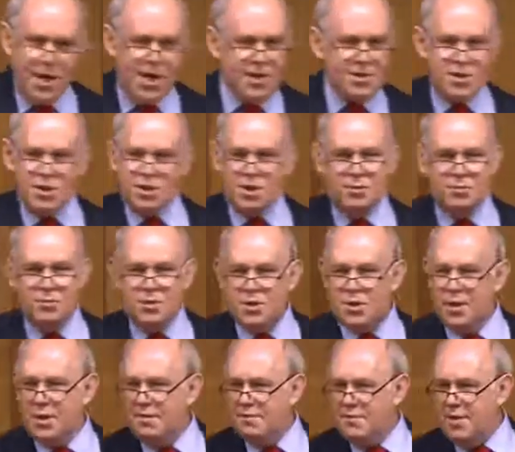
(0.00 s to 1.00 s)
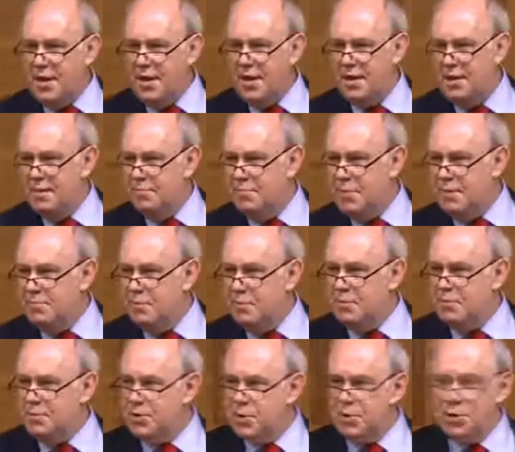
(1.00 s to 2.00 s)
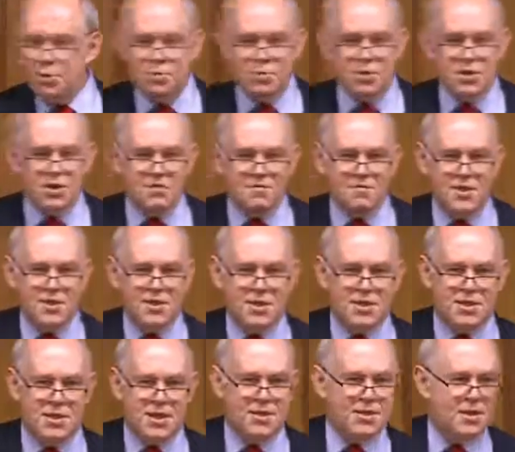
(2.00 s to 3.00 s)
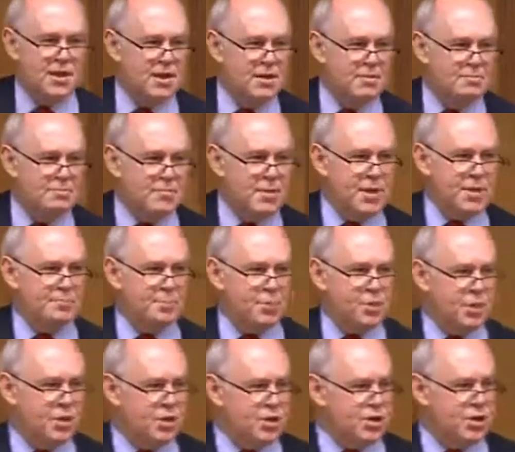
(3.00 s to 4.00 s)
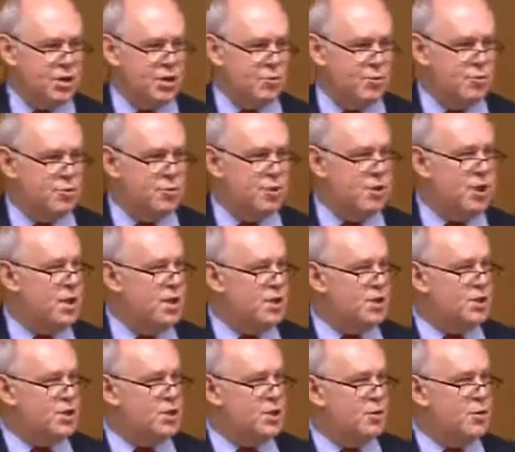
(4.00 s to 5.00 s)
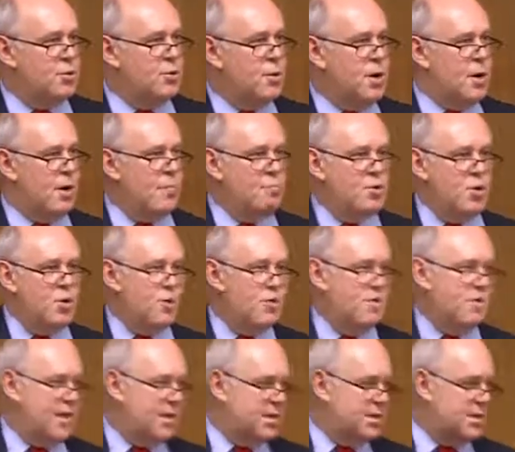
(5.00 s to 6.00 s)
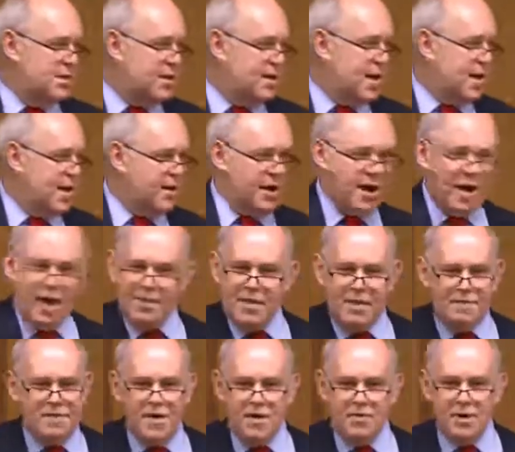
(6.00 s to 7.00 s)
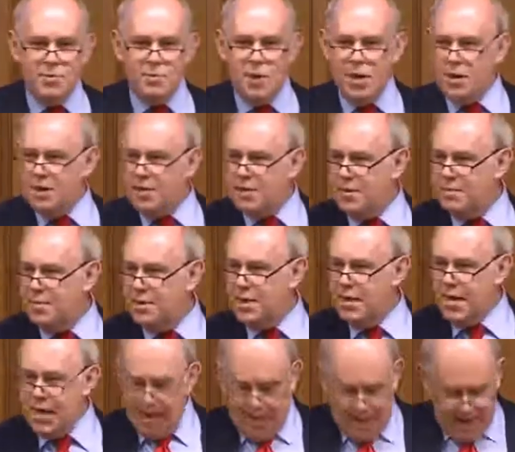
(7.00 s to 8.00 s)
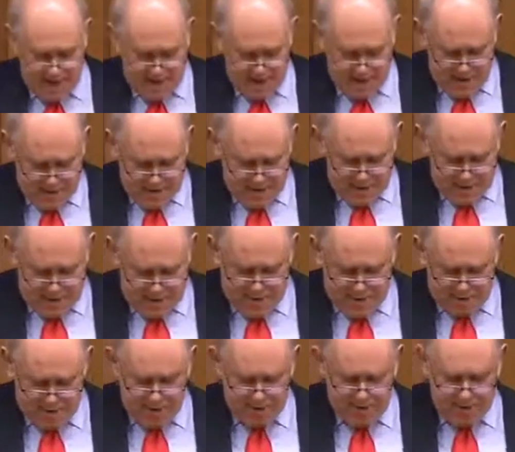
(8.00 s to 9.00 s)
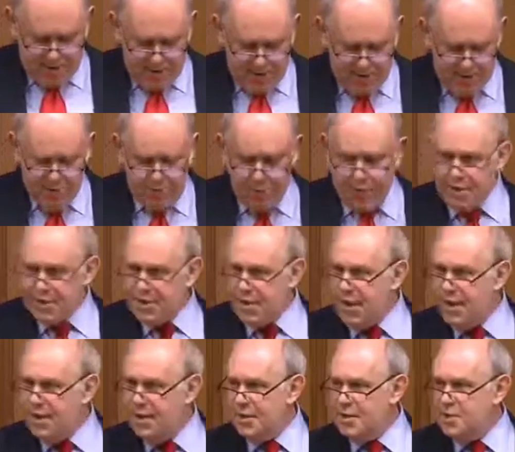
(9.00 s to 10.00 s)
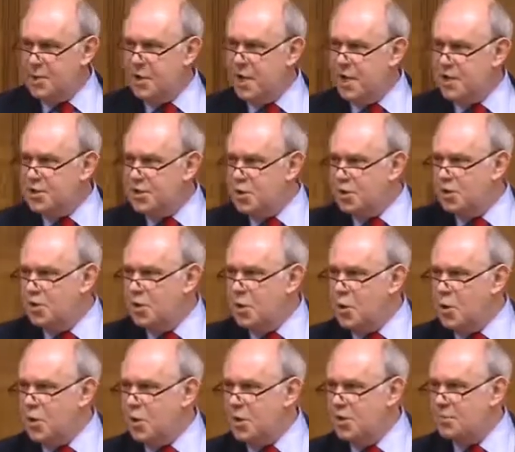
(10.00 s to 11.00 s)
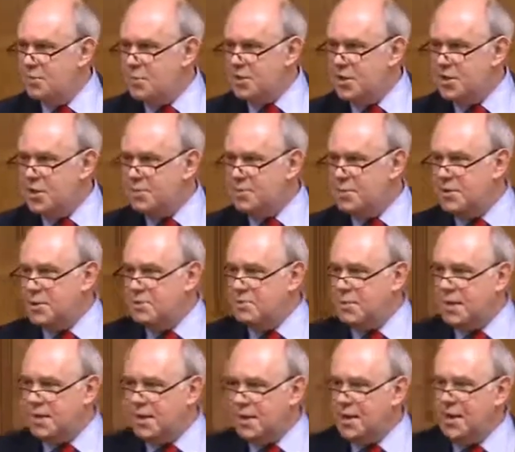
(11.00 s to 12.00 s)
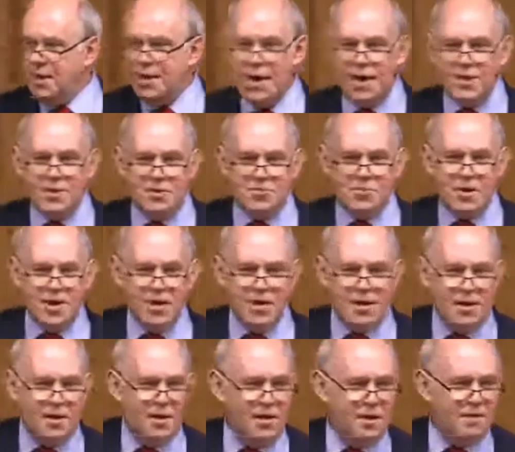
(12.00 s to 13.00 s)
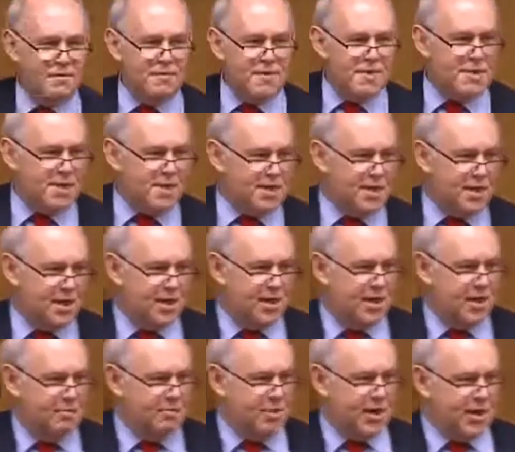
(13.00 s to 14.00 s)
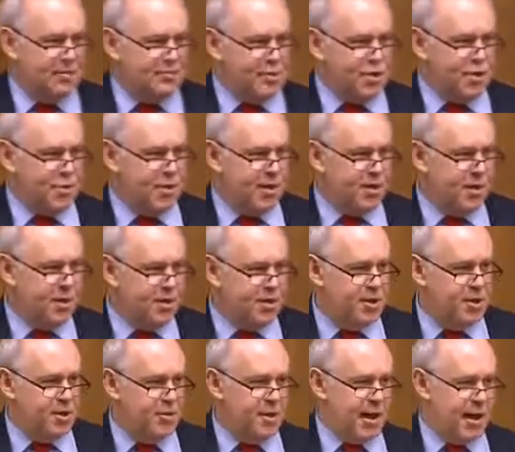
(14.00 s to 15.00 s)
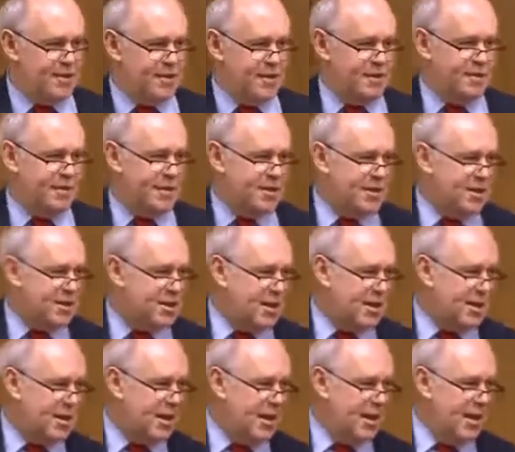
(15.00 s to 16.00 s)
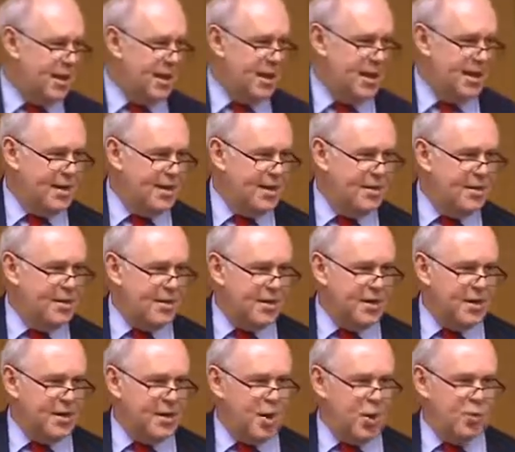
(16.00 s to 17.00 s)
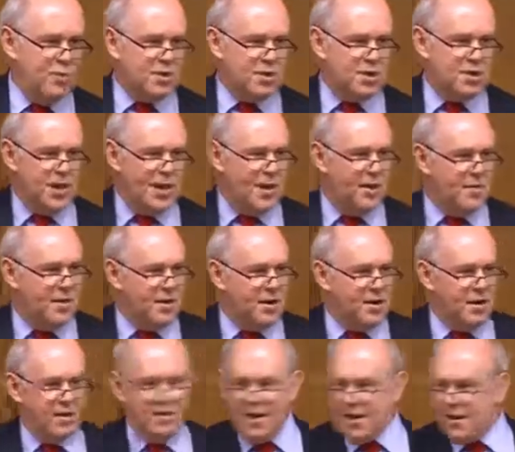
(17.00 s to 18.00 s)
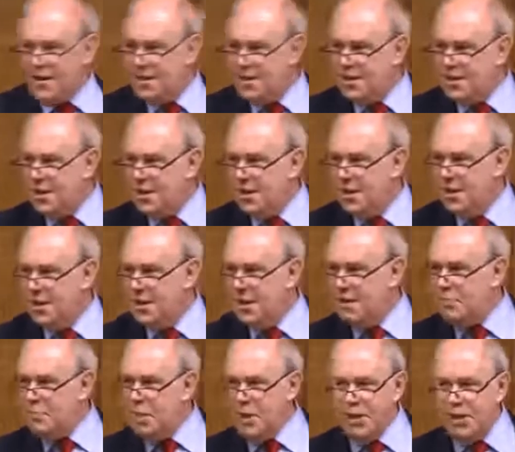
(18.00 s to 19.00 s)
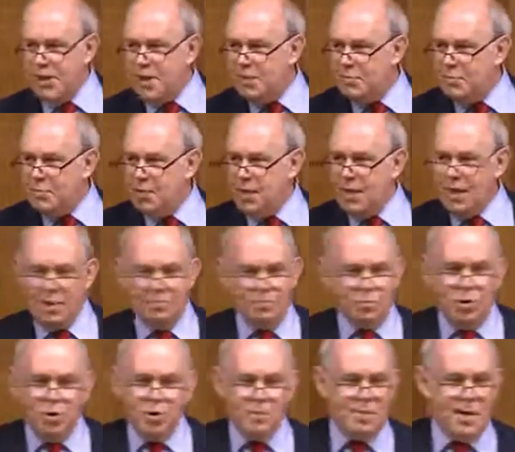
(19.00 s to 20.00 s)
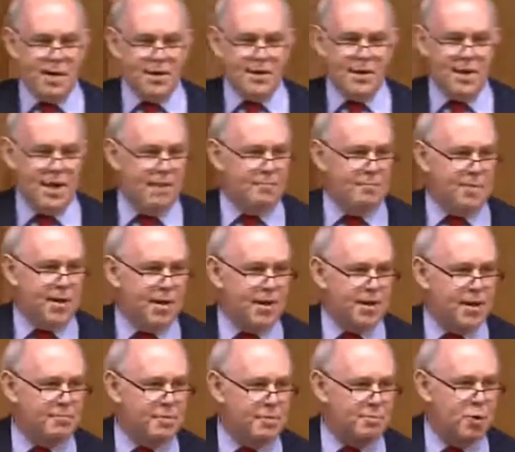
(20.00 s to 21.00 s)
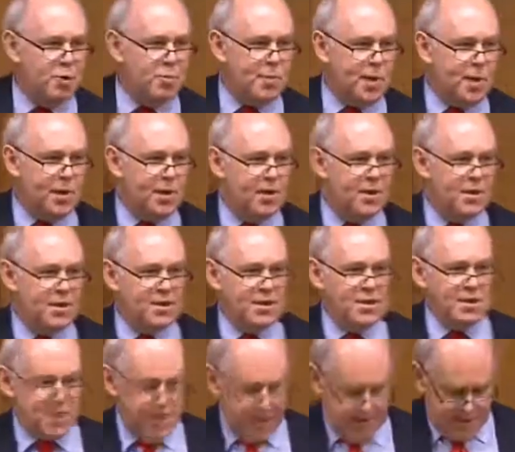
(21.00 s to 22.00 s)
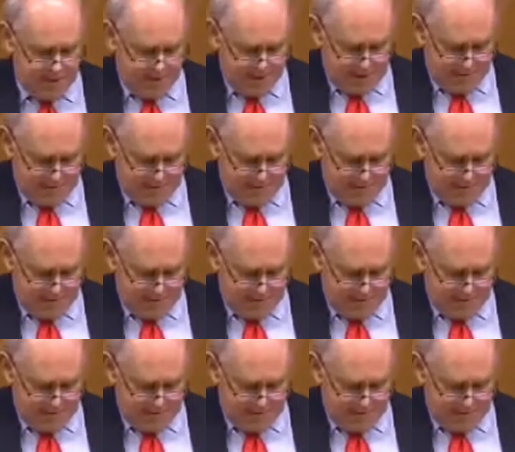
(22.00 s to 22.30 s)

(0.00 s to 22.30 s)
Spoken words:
yes, choose to live there. People choose to visit it. People choose to move into the area, and they're very welcome in North West Wales and Anglesey, as you know, Mr Deputy Speaker, as a regular visitor. But I'm sure you have difficulty in the coastal area of Anglesey in picking up broadband and picking up a mobile signal.